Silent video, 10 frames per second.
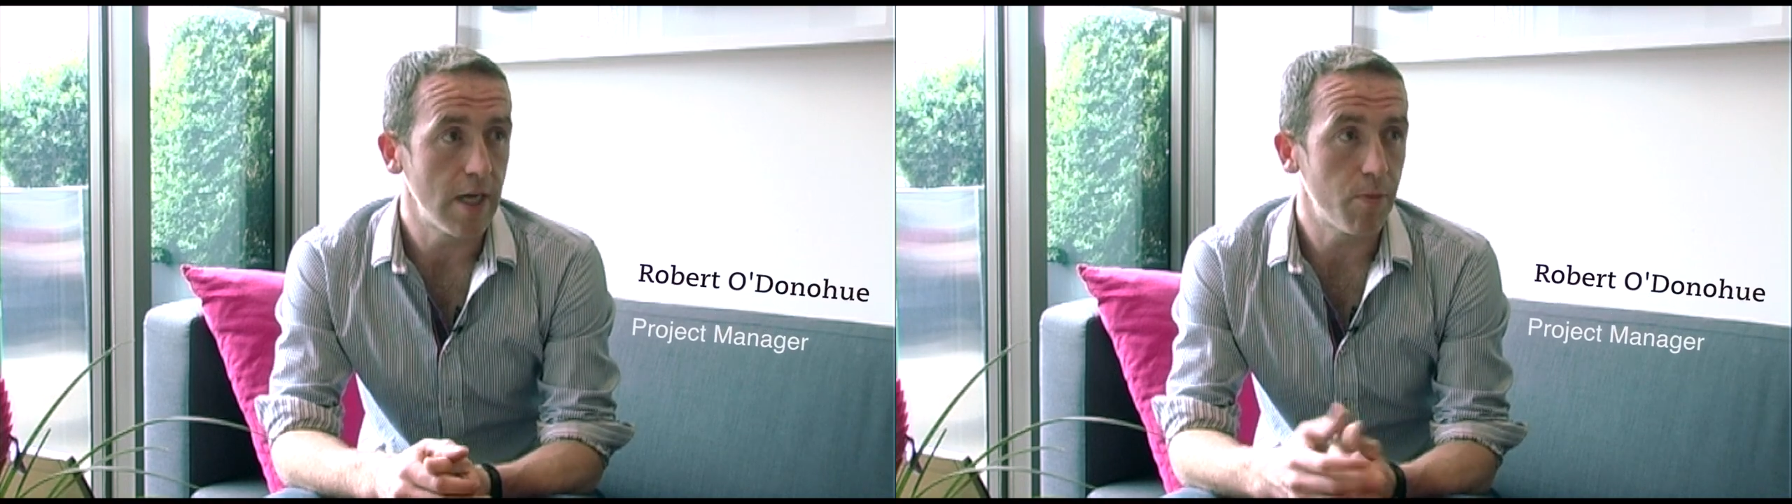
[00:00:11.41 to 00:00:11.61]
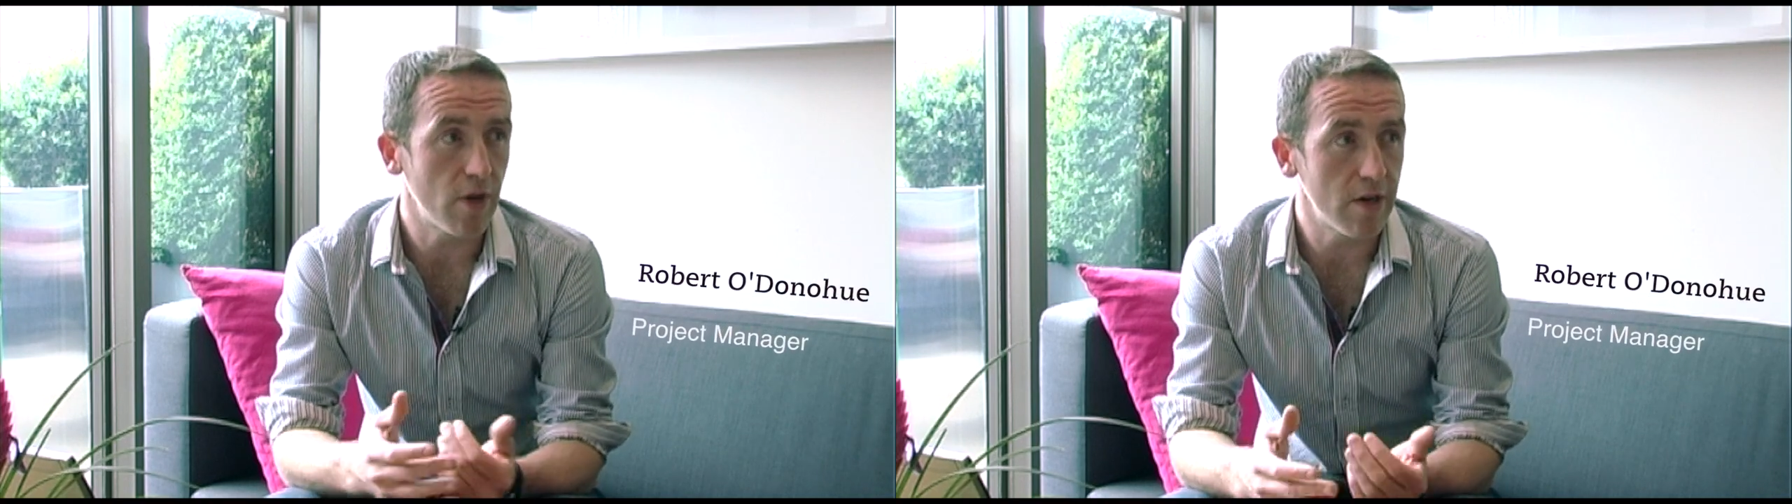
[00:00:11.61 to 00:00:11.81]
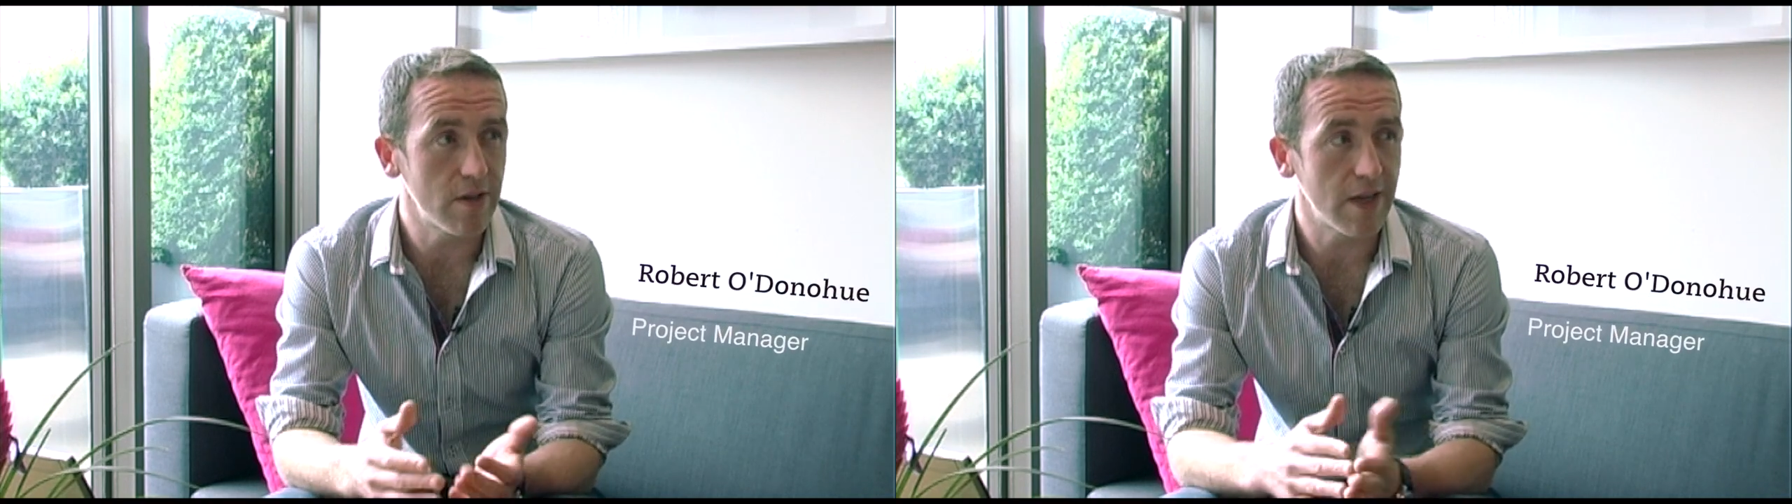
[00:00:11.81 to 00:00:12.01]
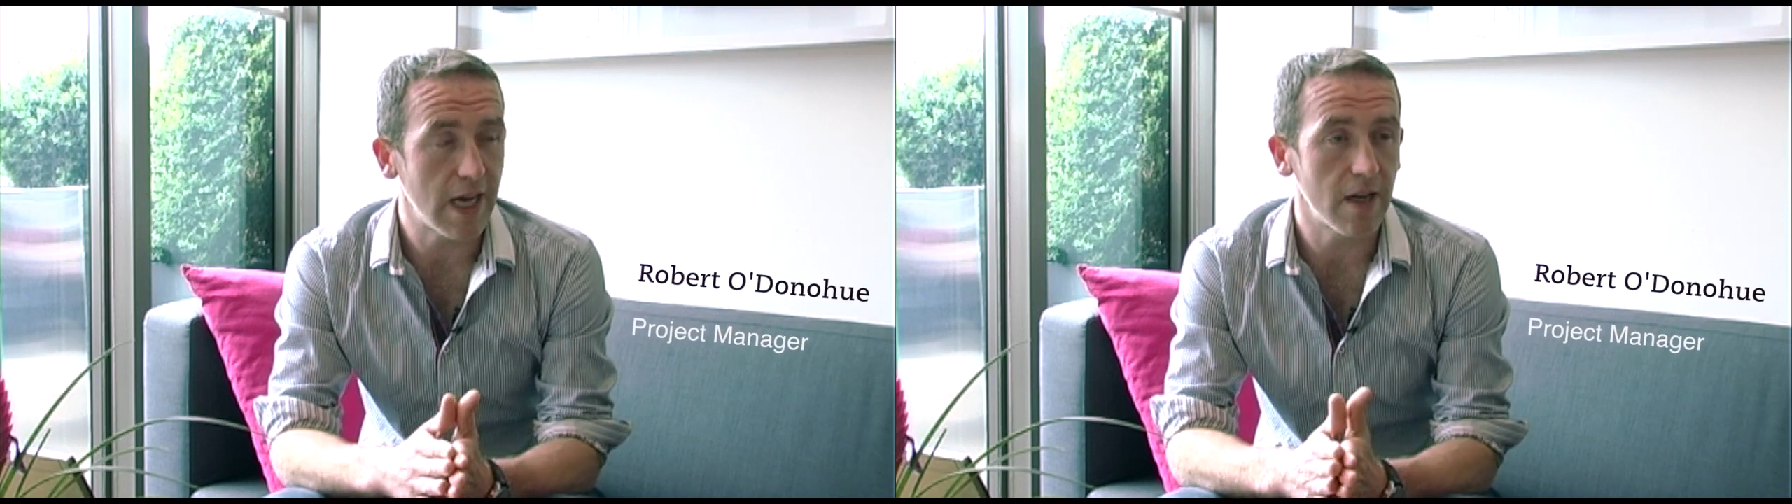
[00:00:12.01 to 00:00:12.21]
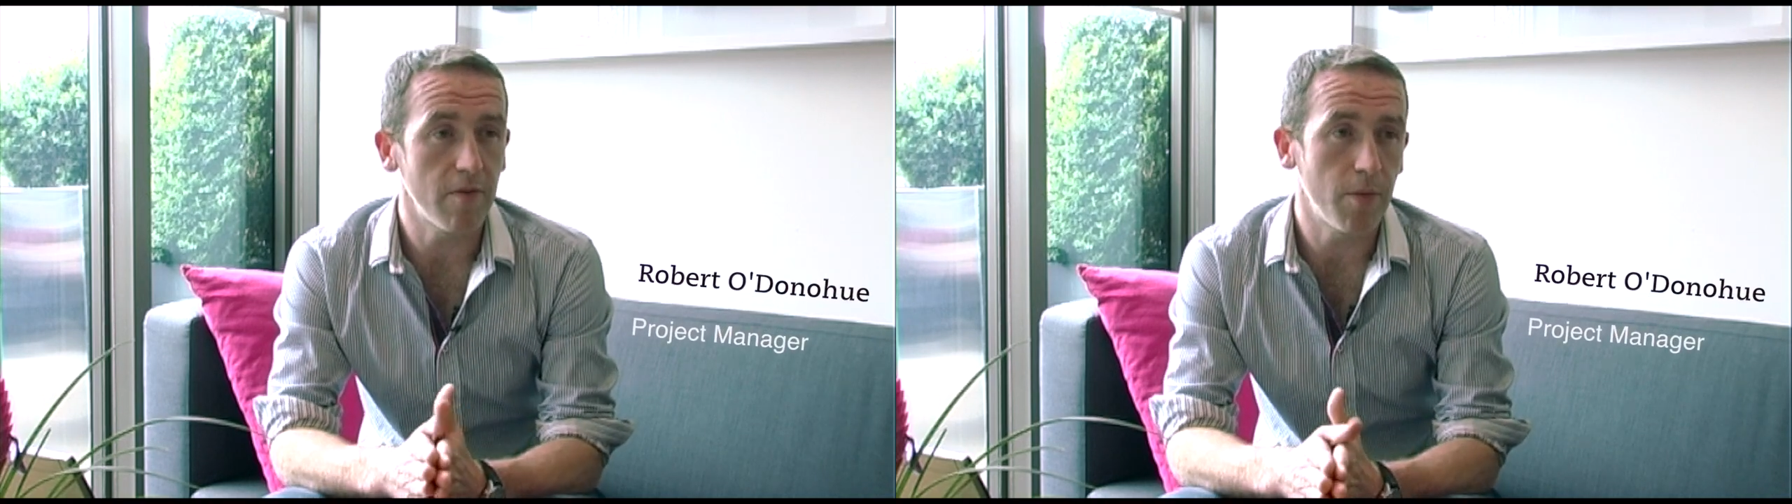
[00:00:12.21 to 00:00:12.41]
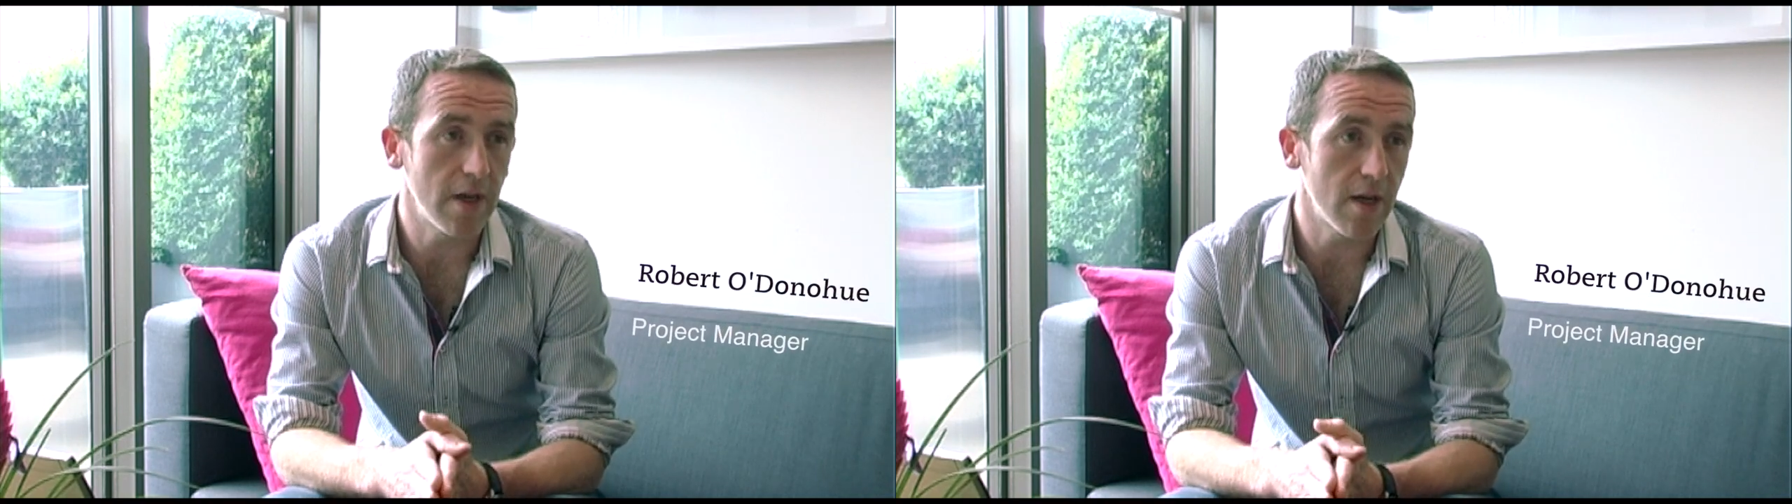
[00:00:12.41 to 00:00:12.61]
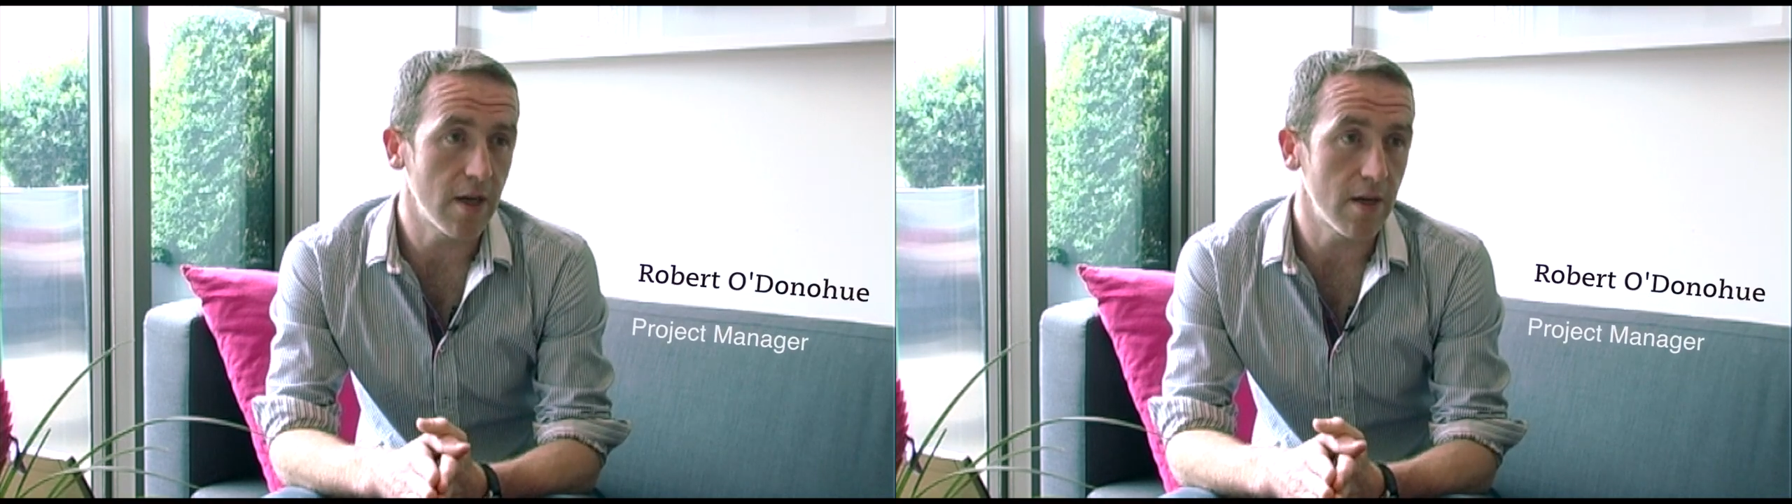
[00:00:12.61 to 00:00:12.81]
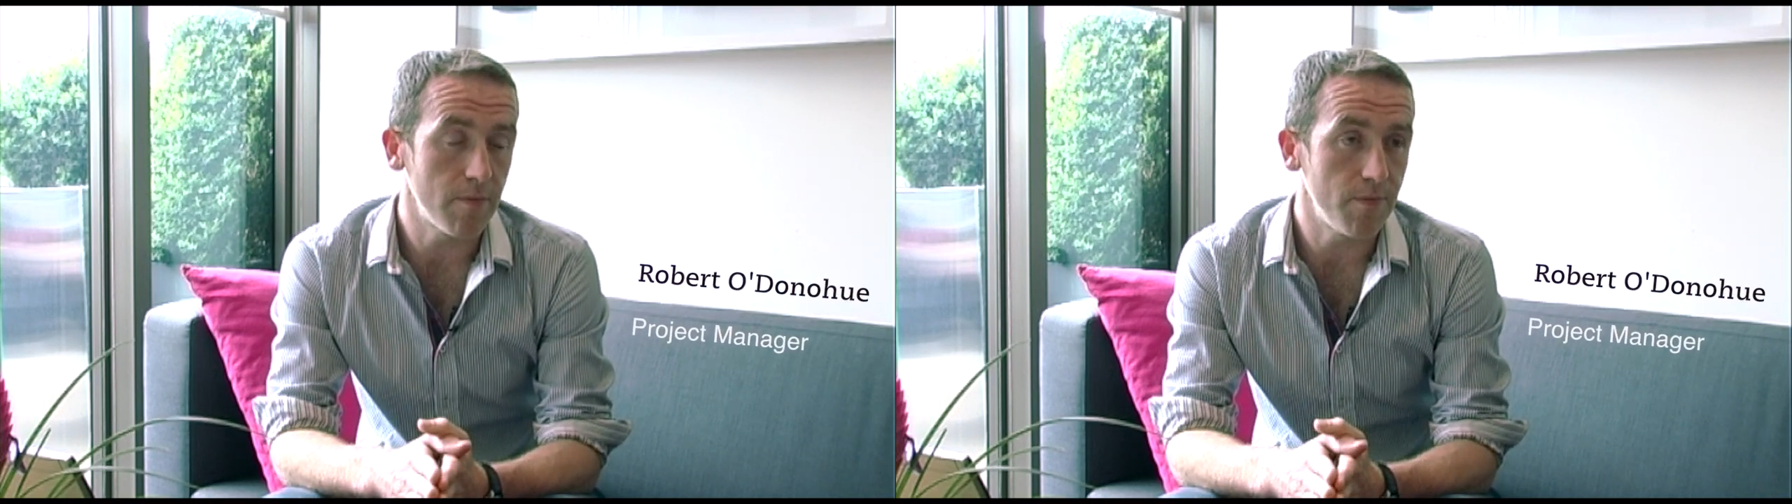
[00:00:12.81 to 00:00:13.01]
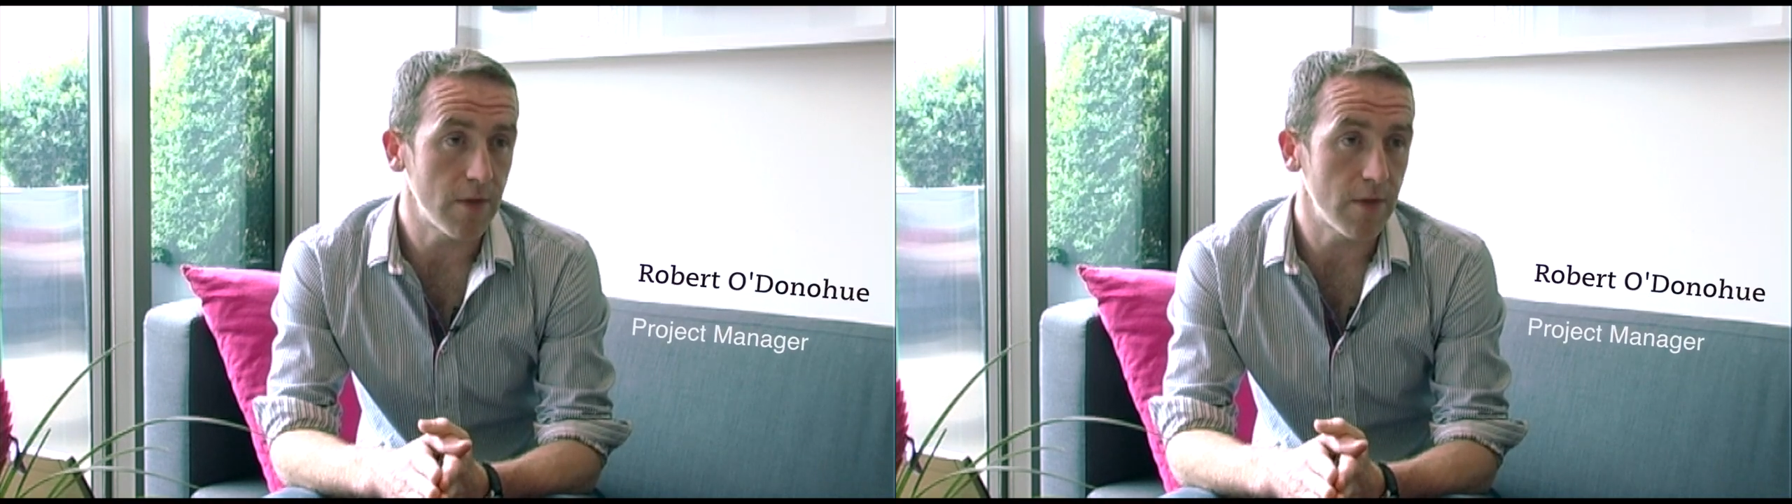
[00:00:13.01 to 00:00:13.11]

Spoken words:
Prior to that, I'd been a